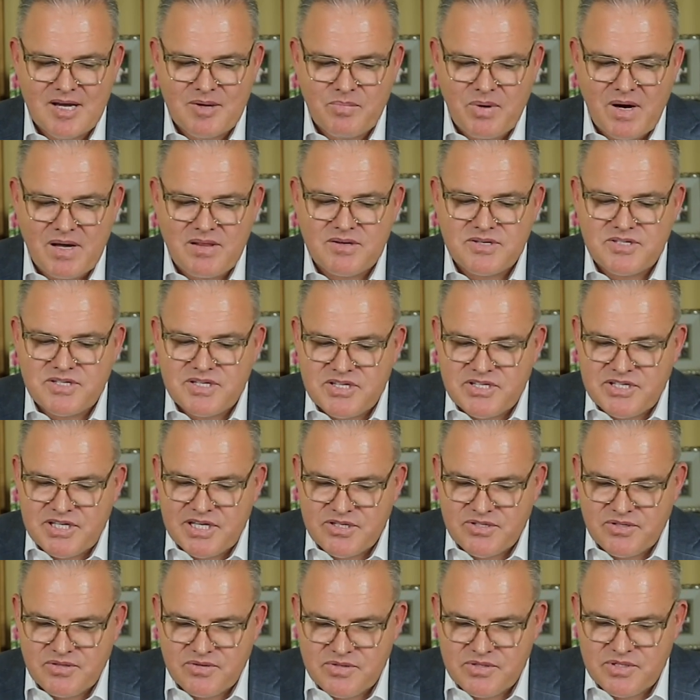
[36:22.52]
Brothers and
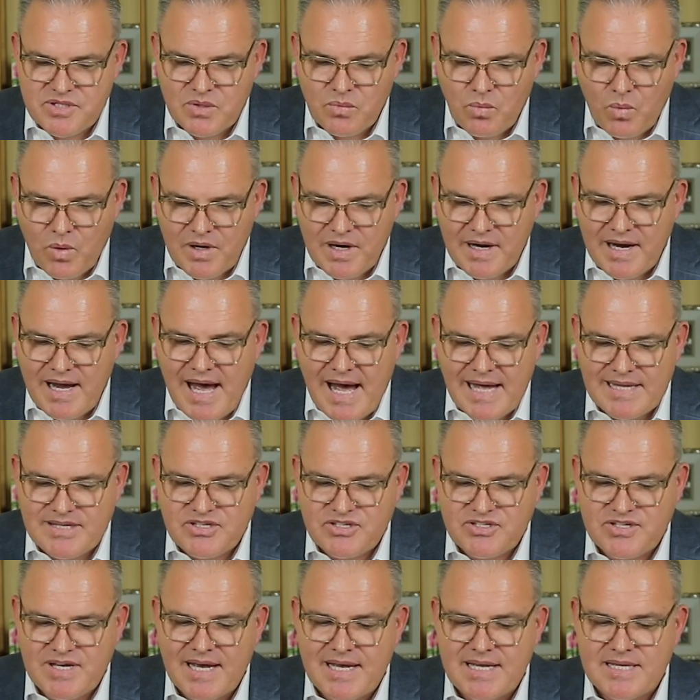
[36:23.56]
sisters, the Word of God
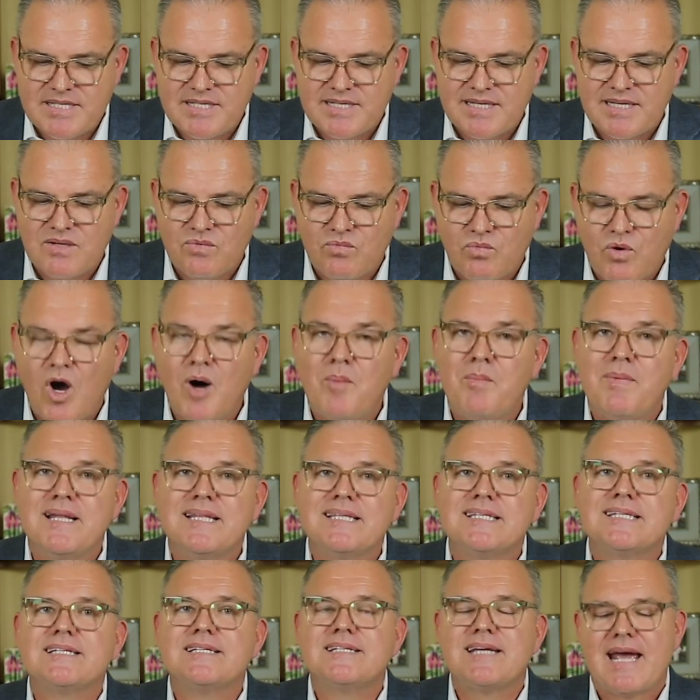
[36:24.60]
says in
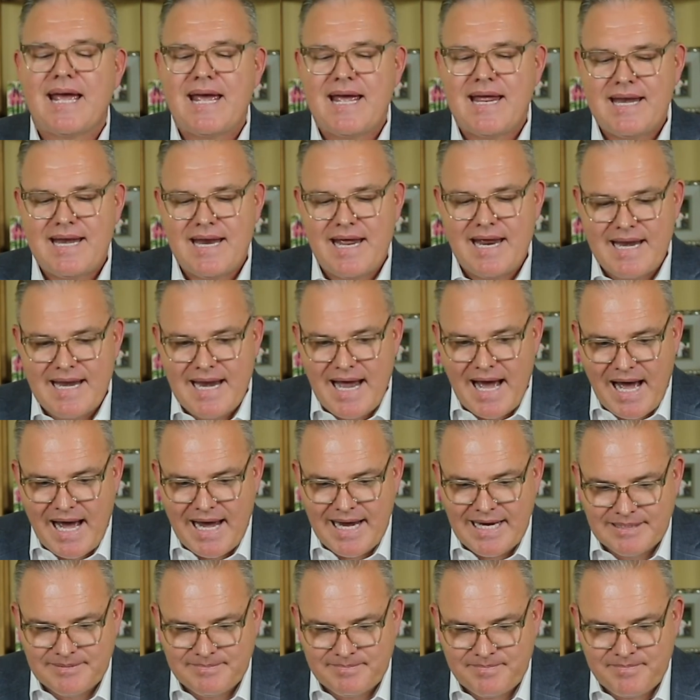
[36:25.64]
Romans
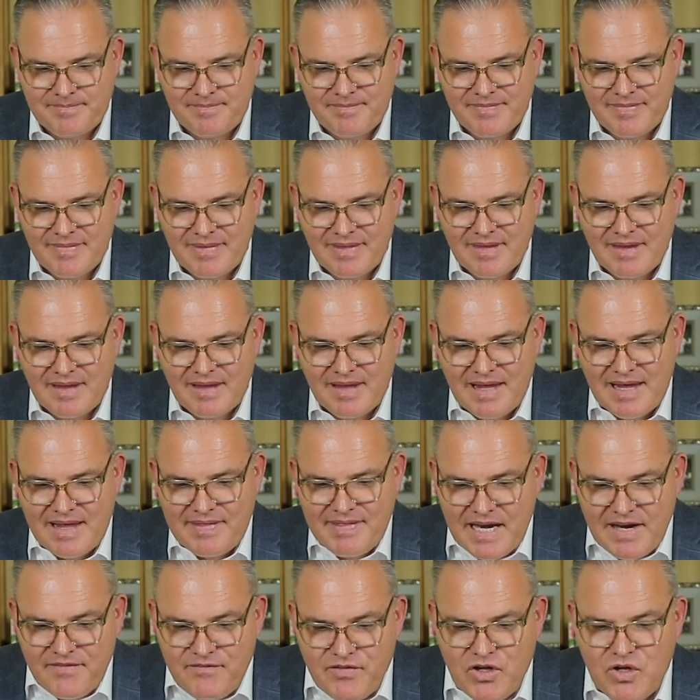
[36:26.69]
10:9,
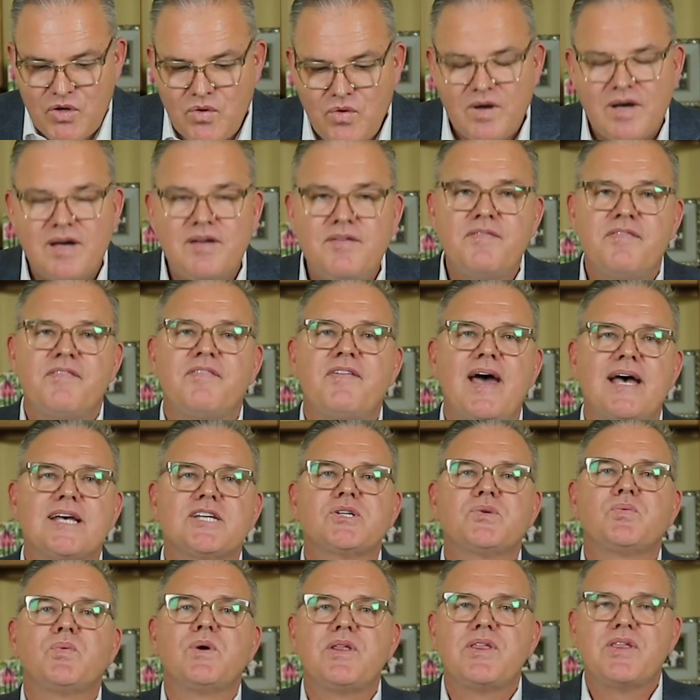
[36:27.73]
that if you
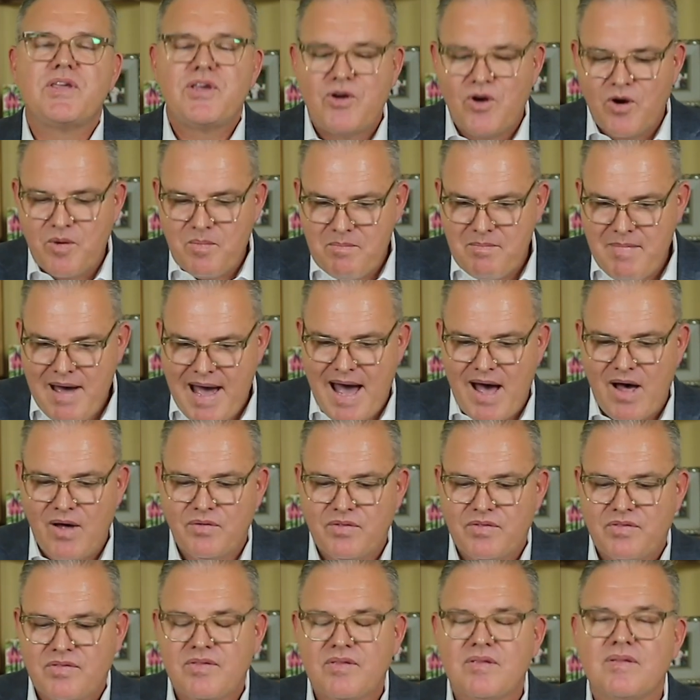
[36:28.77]
confess with your
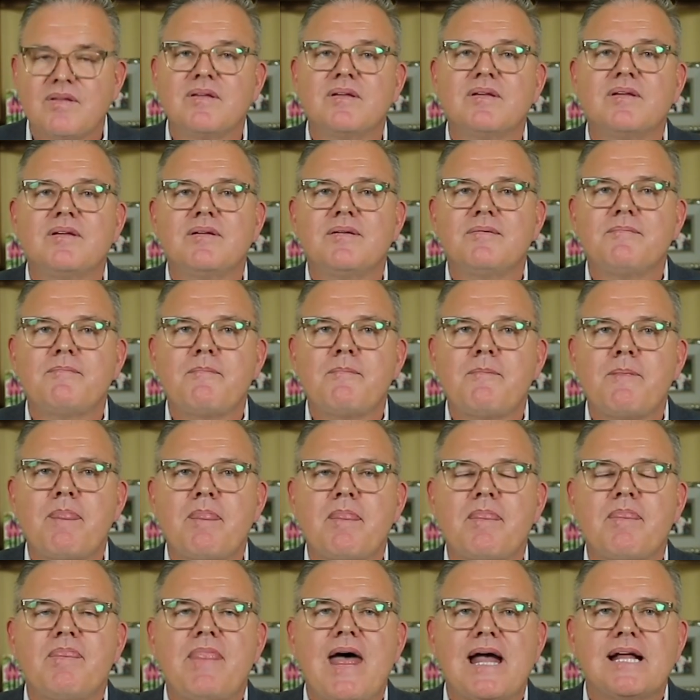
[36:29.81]
mouth
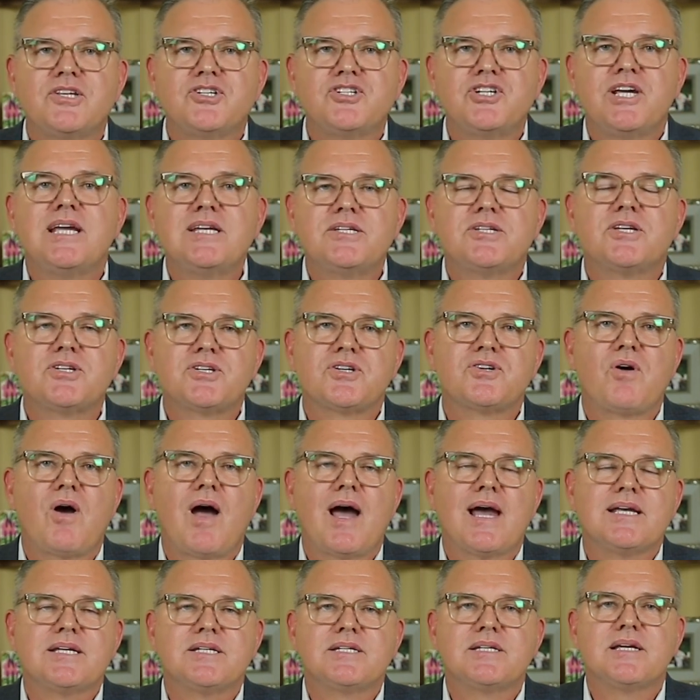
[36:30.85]
that Jesus
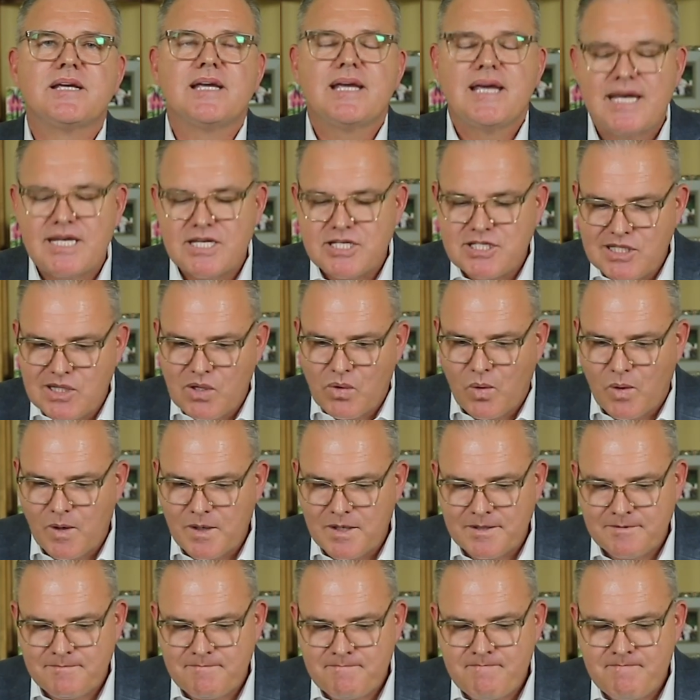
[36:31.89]
Christ is
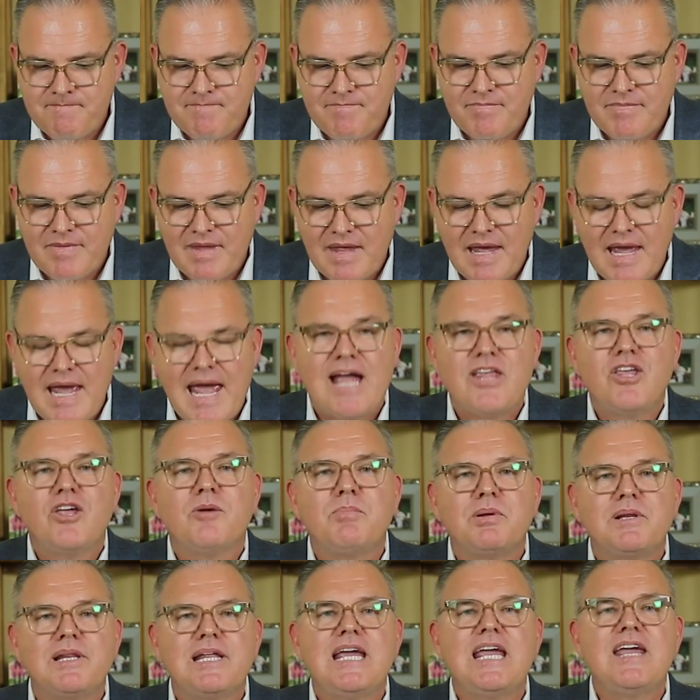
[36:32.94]
Lord and you
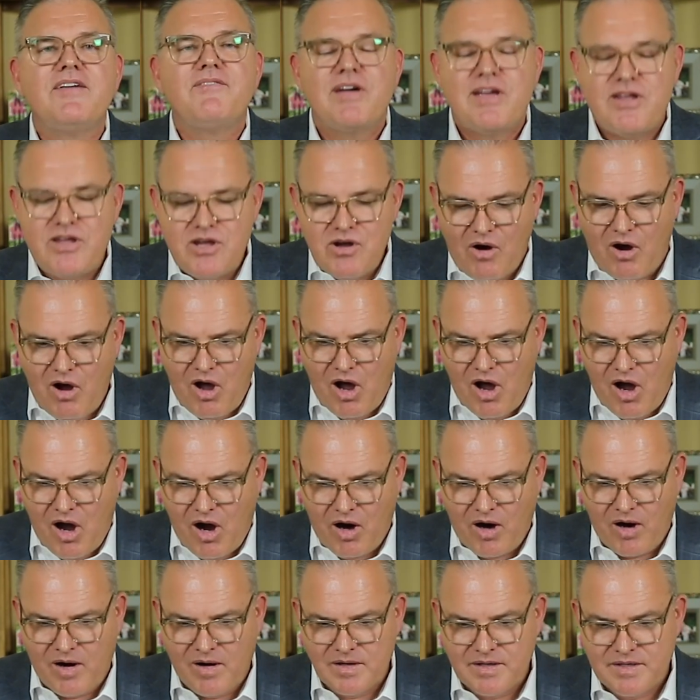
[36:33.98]
believe in your
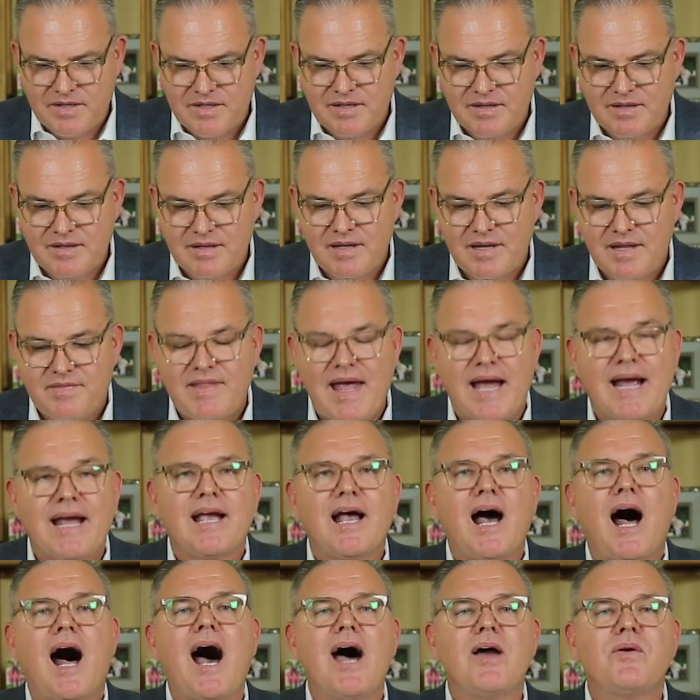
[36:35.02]
heart that
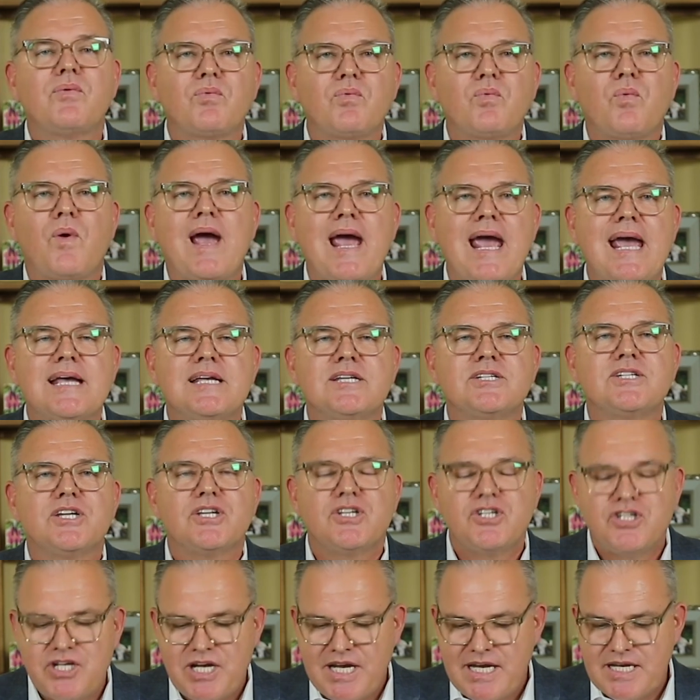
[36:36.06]
God
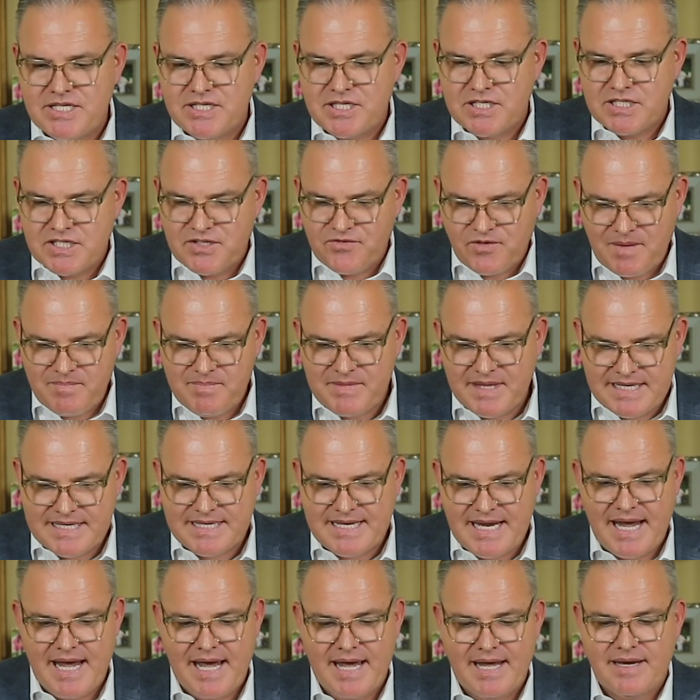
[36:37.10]
raised Jesus from the
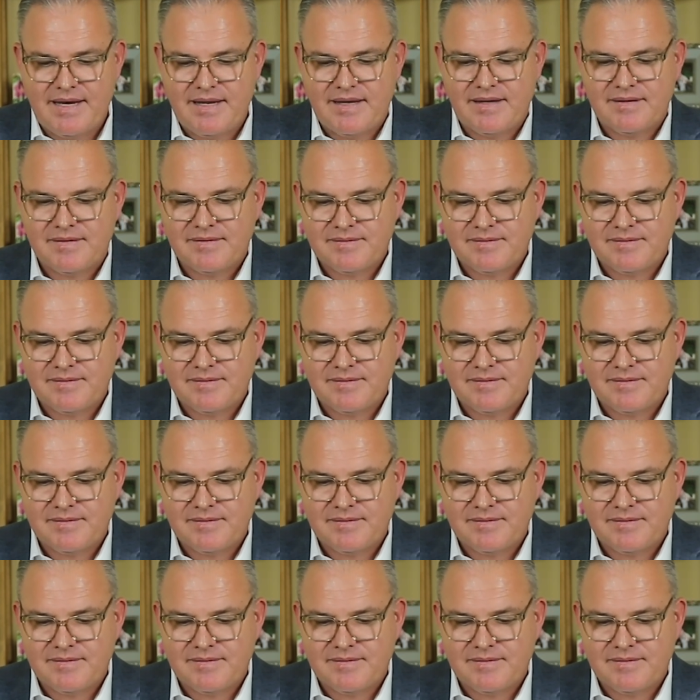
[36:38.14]
dead,